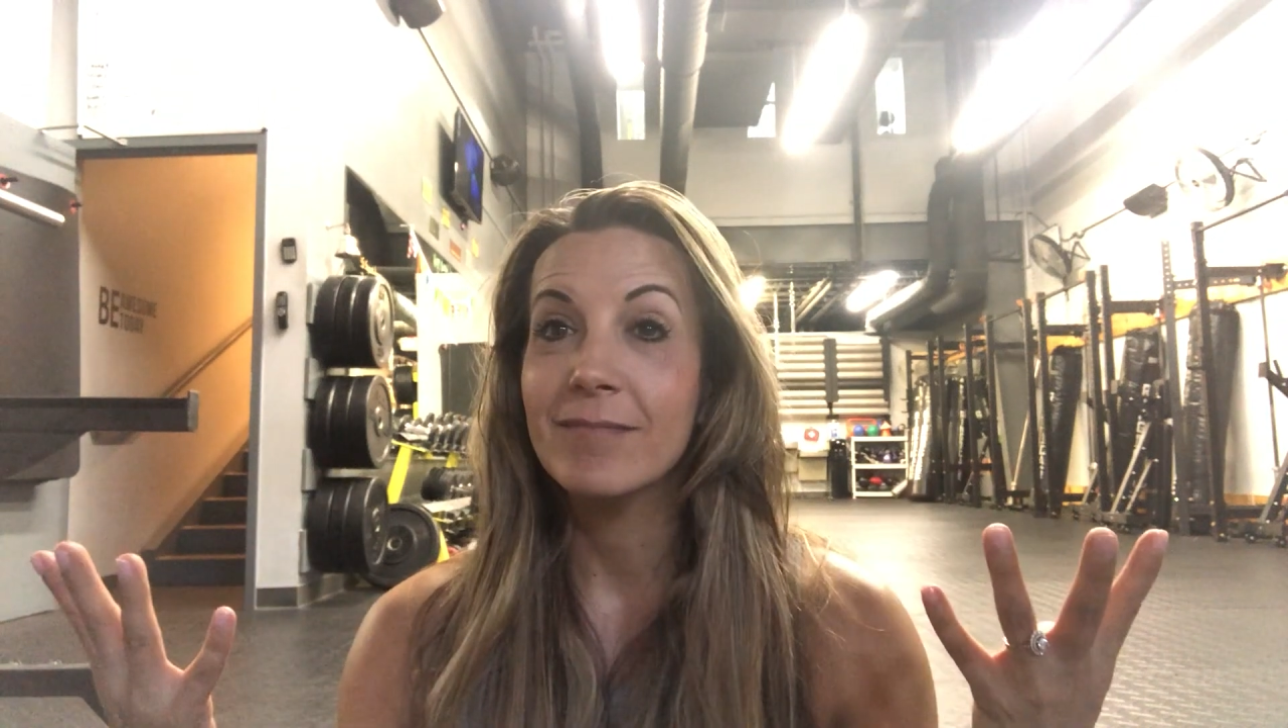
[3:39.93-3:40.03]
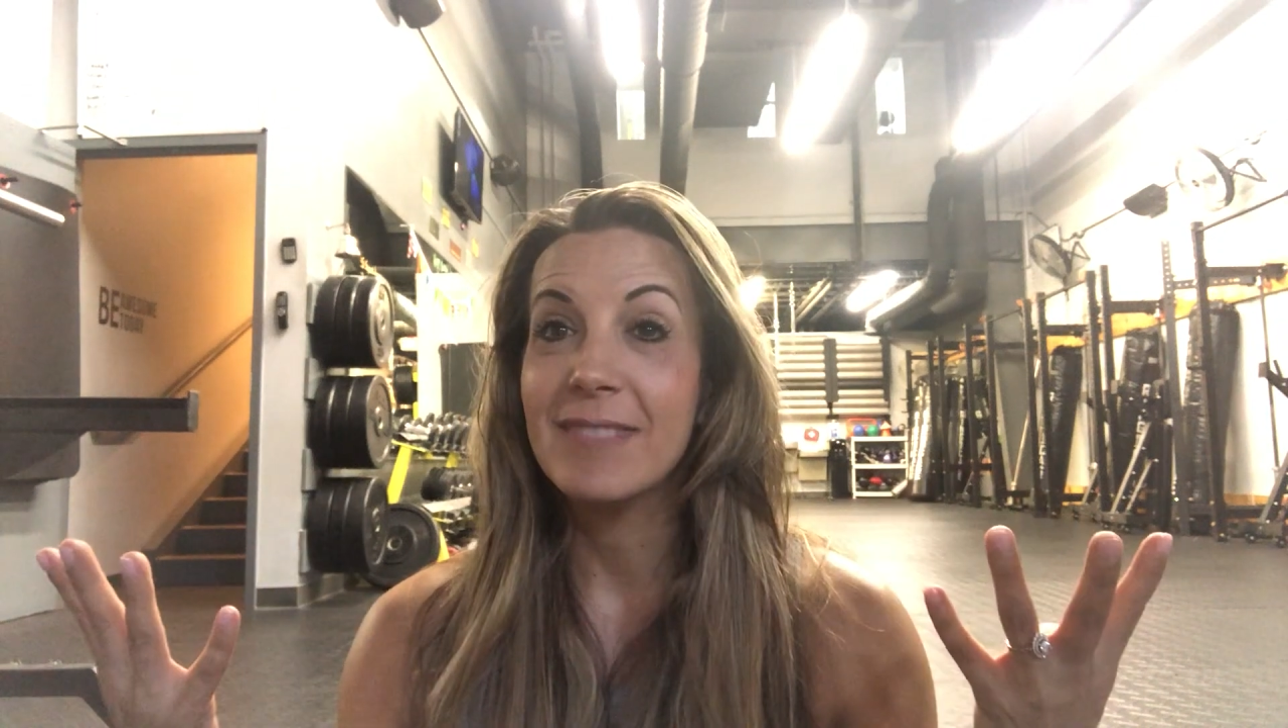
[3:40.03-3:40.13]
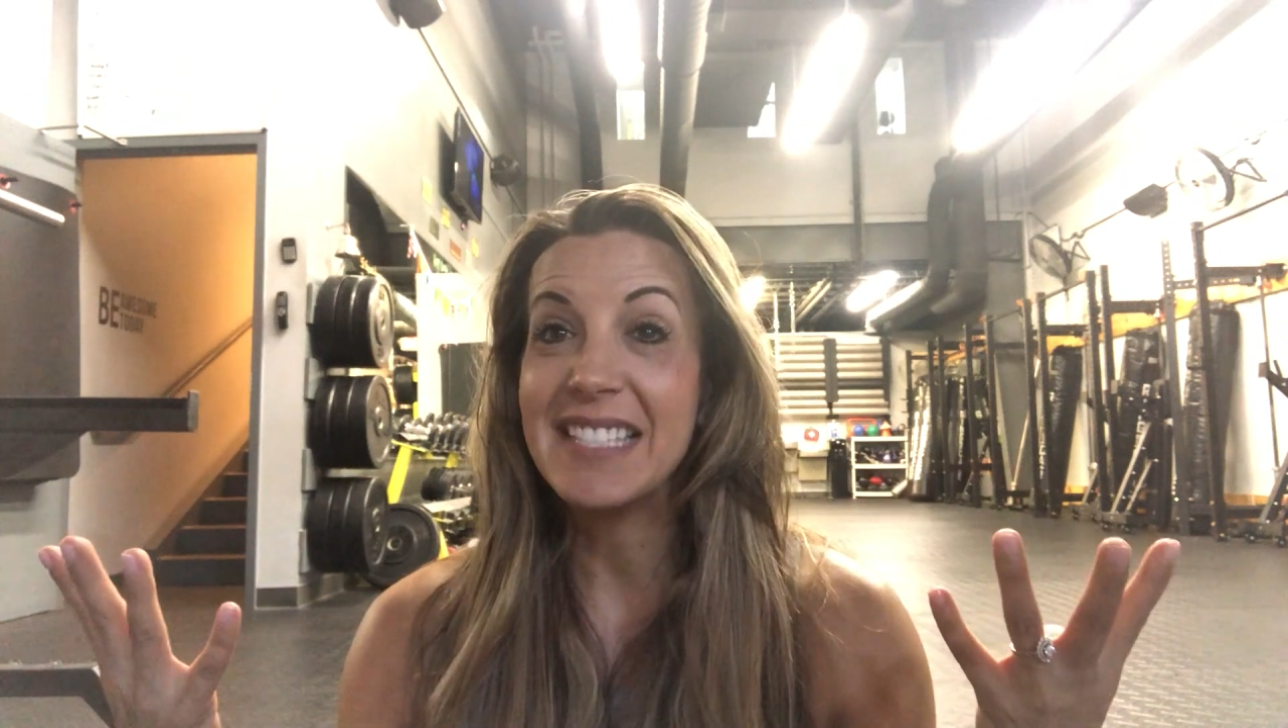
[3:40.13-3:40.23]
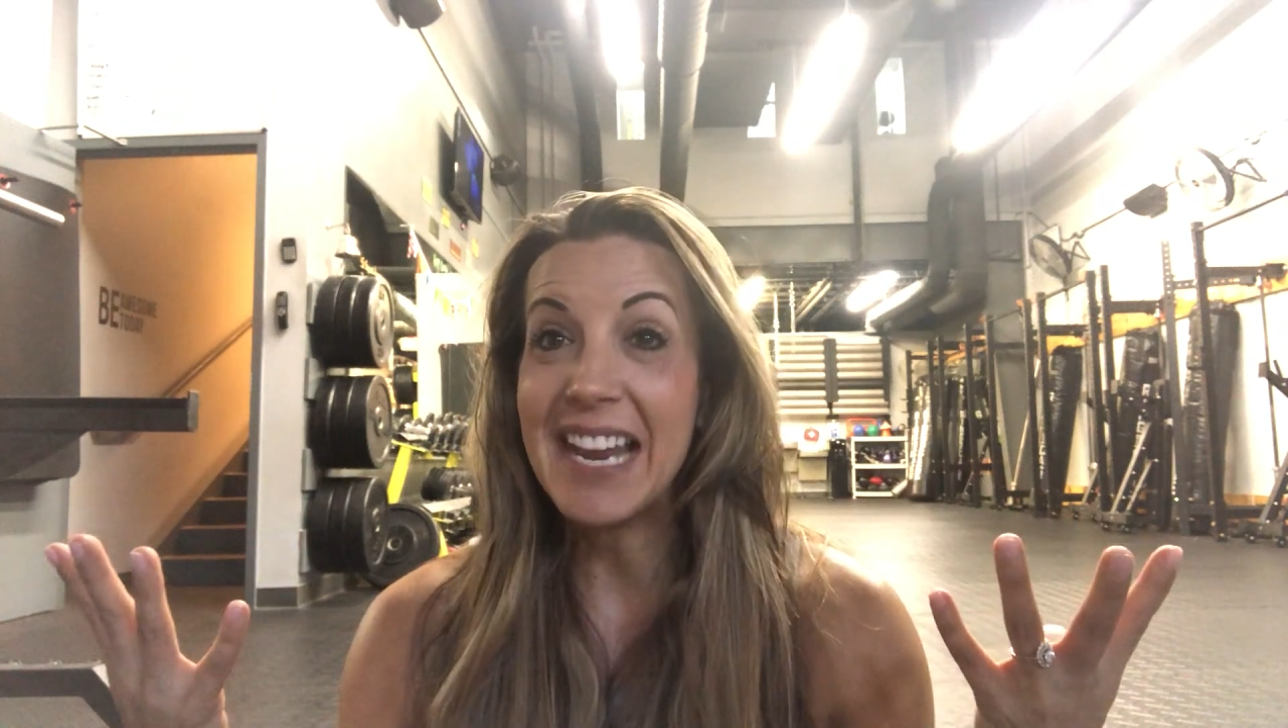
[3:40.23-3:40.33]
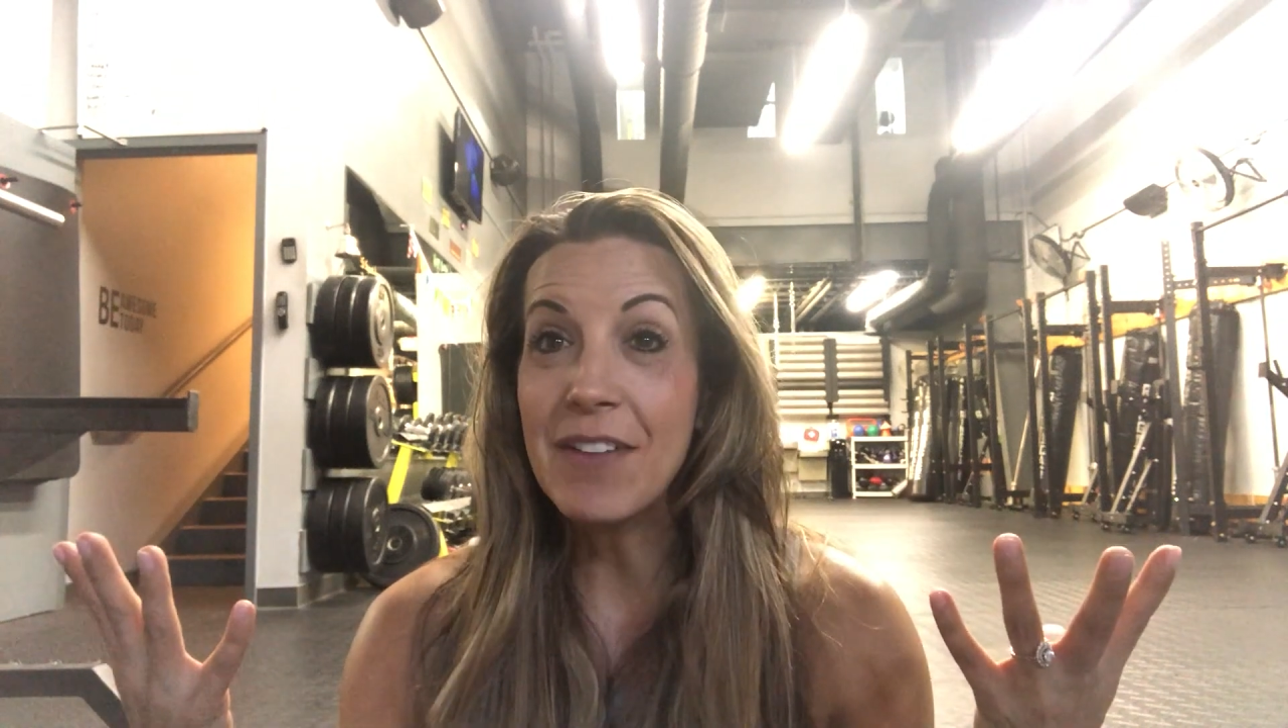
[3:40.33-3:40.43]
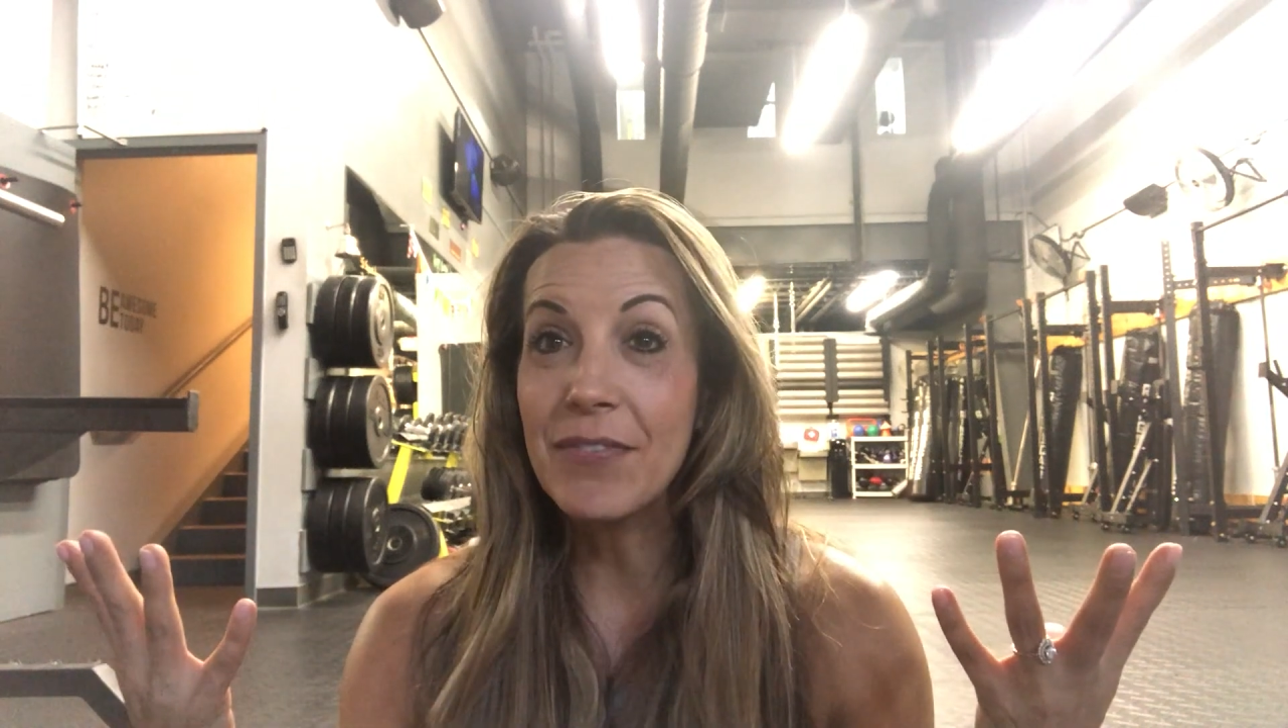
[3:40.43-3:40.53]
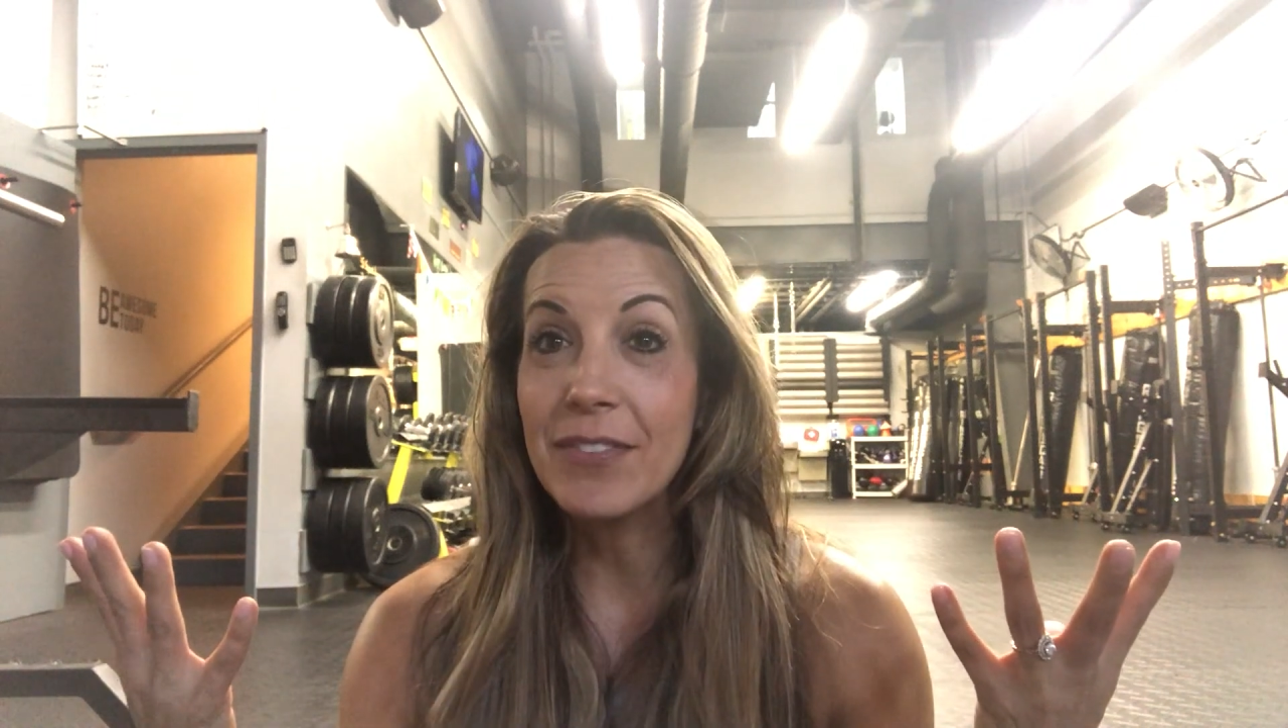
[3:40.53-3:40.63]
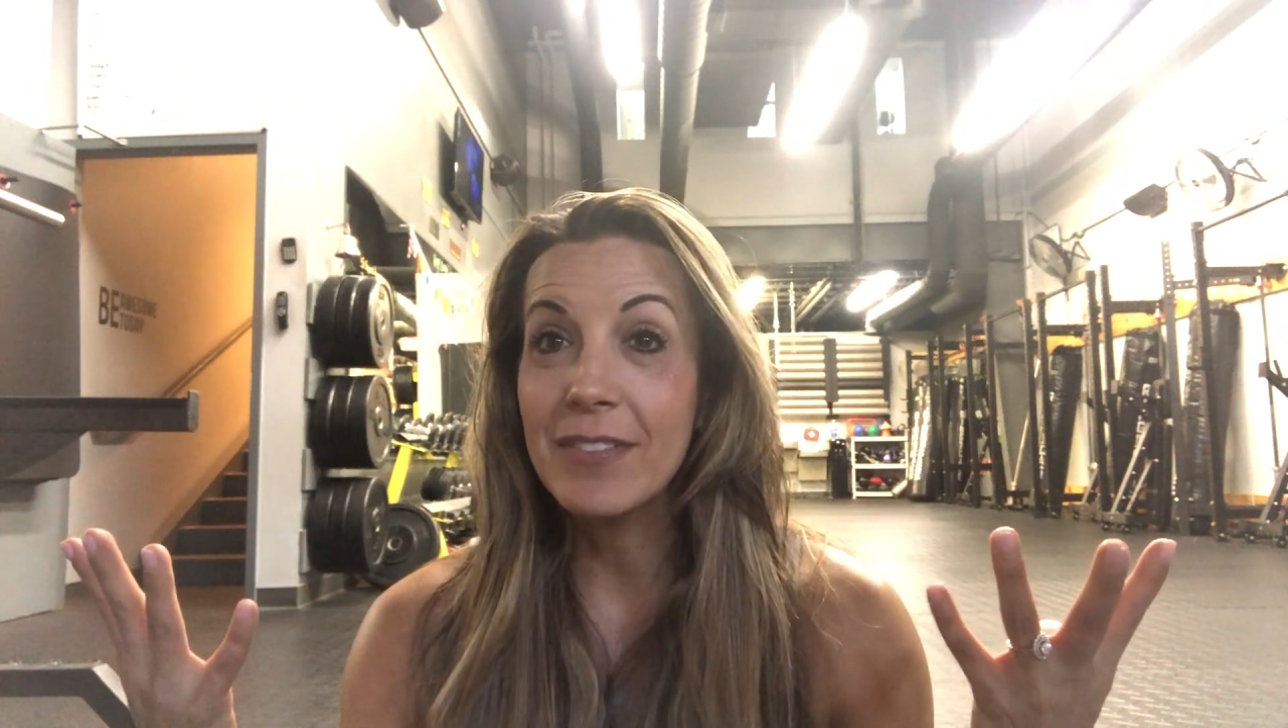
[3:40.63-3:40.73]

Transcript: safe